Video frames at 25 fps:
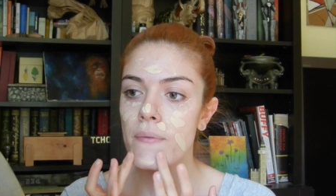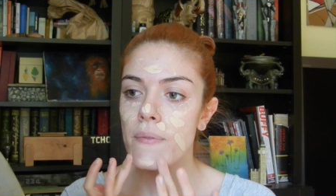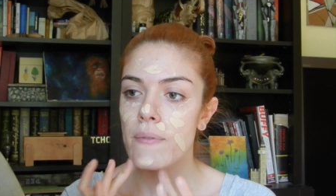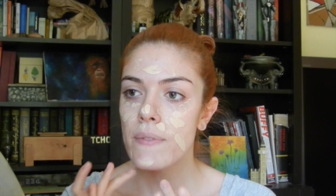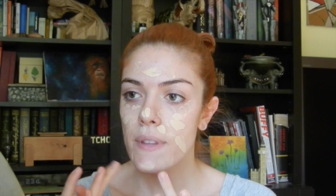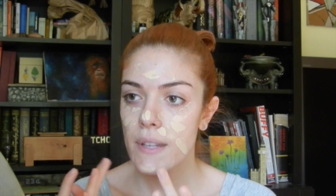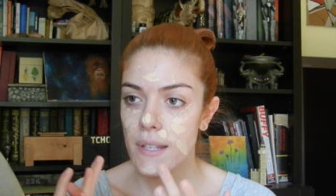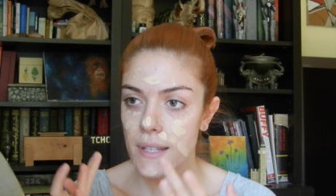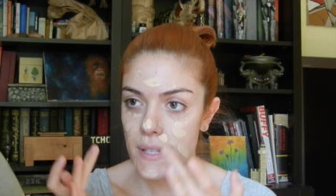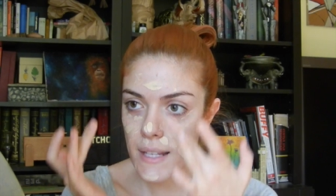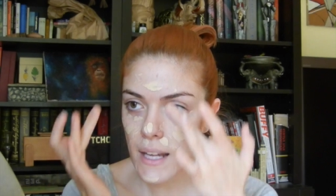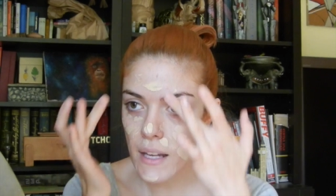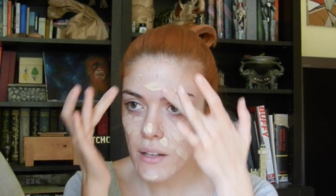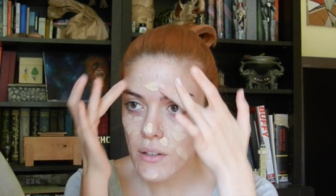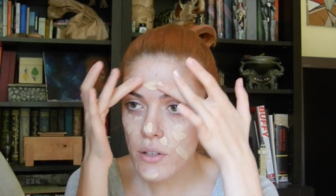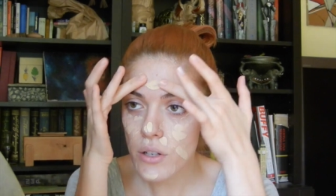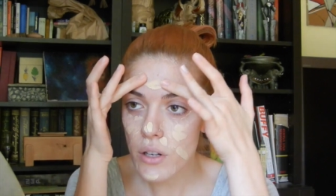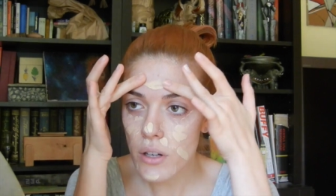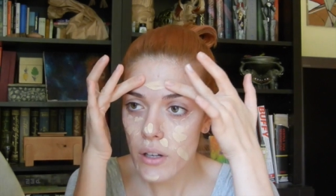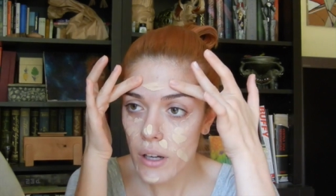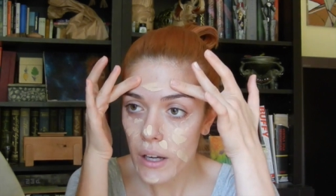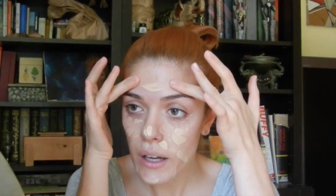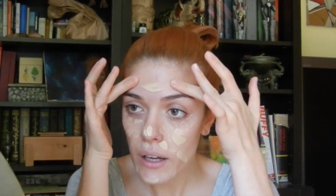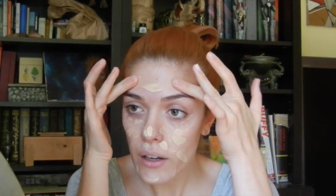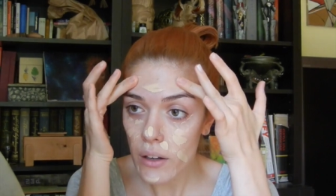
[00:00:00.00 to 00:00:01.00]
the
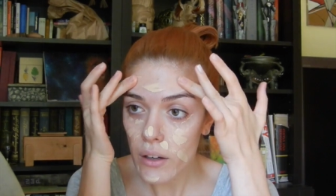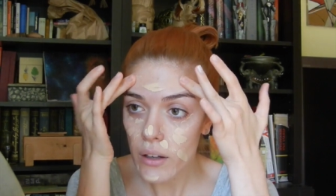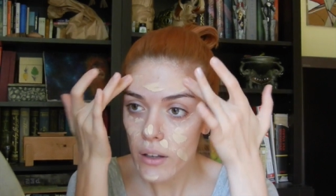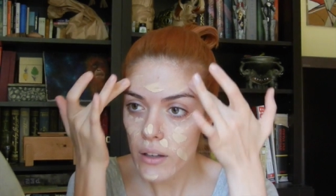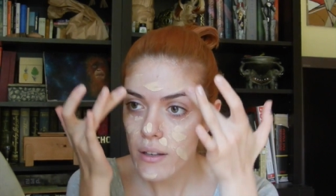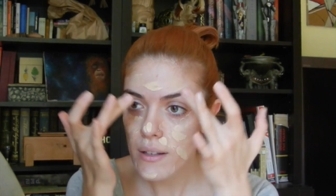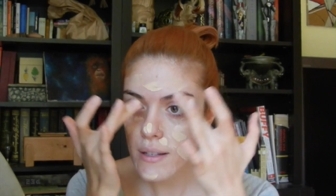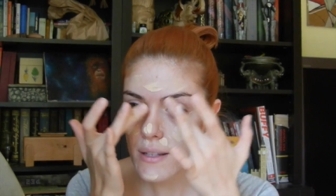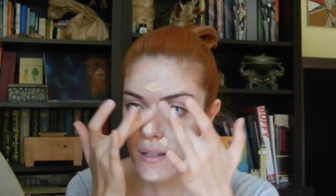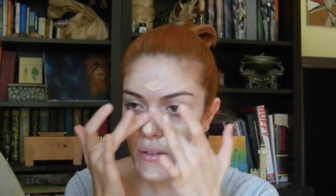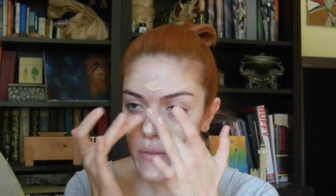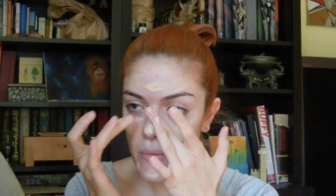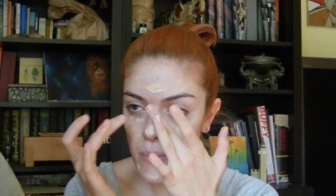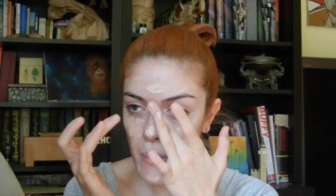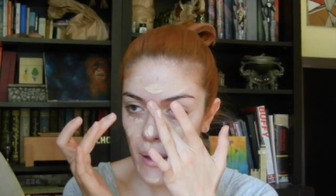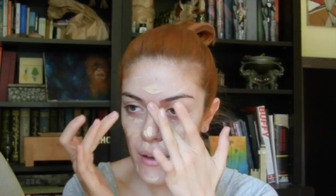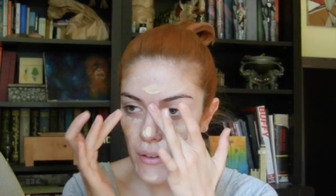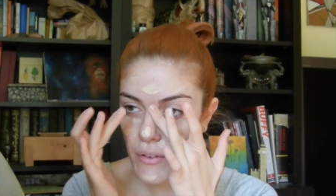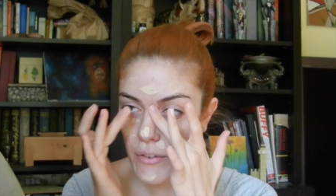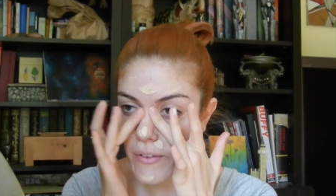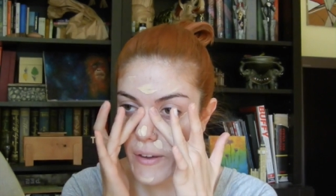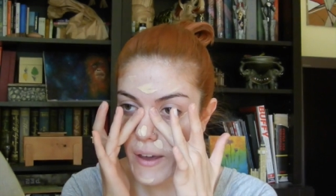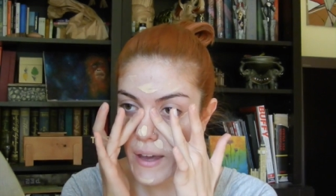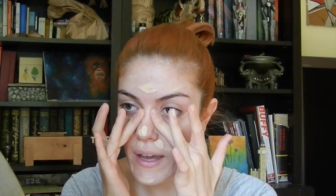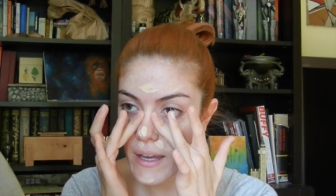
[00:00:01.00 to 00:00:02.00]
center areas of my
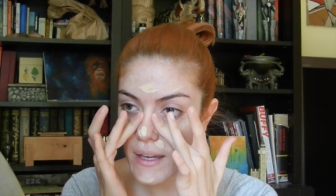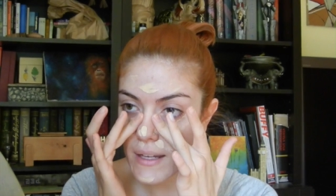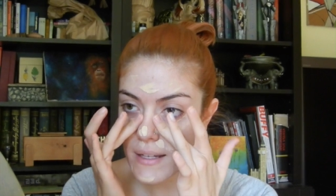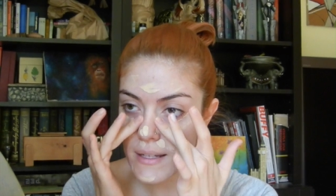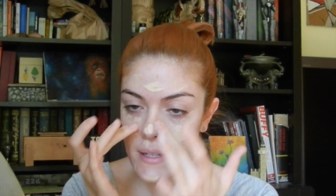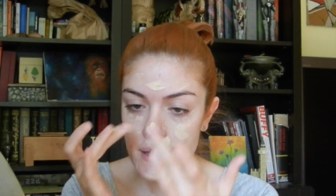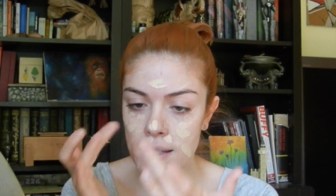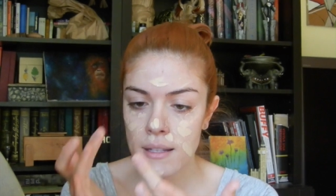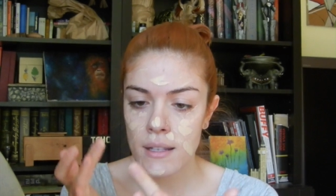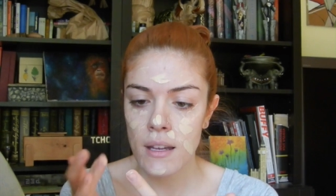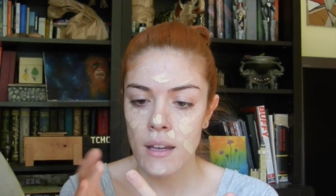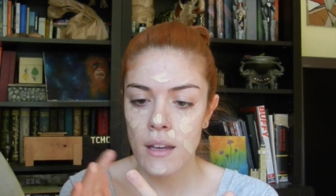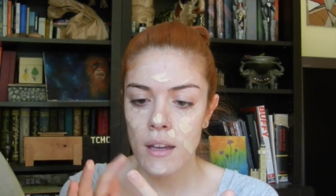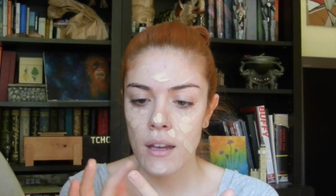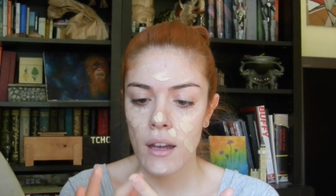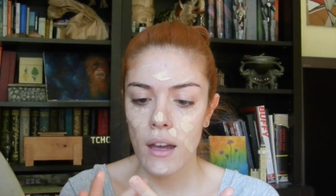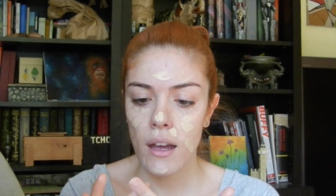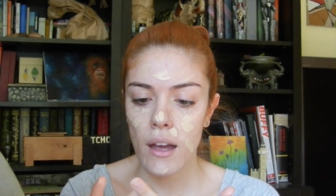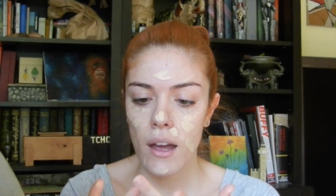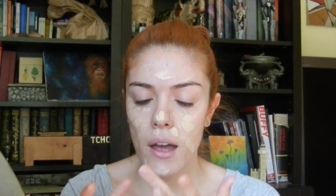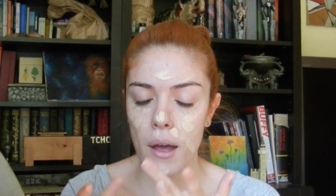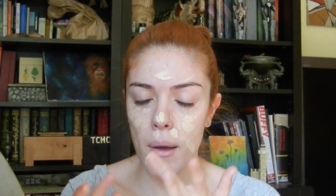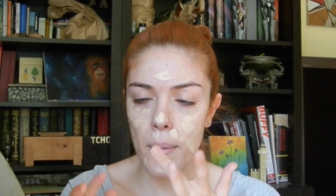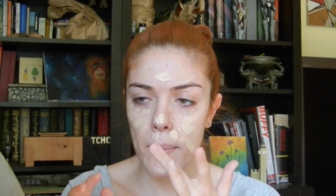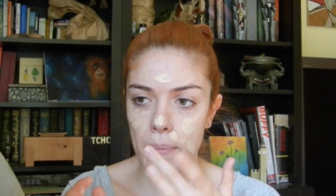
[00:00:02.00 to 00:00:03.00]
face.
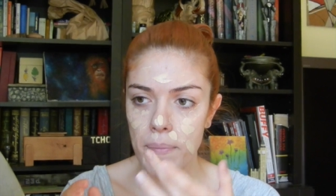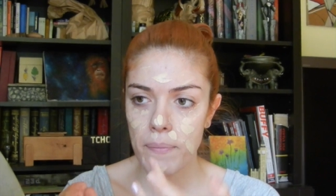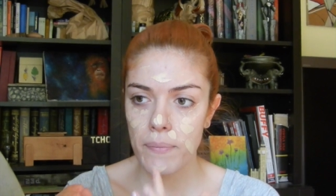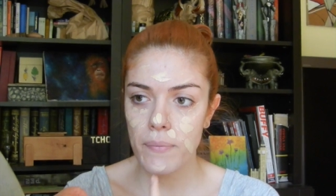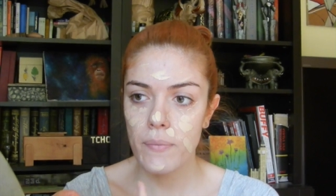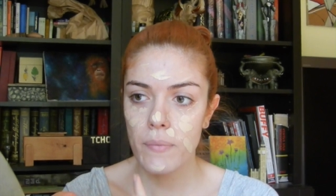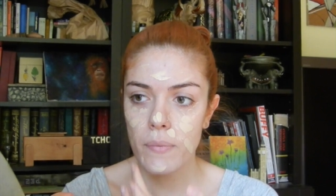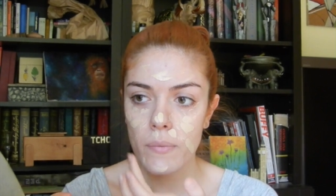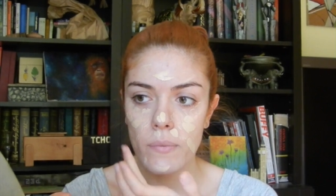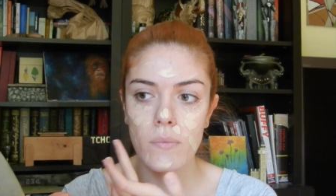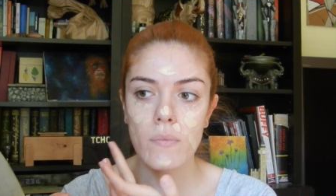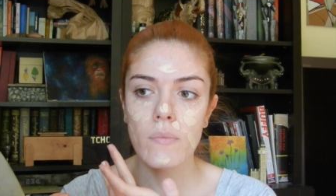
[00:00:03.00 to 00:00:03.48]
I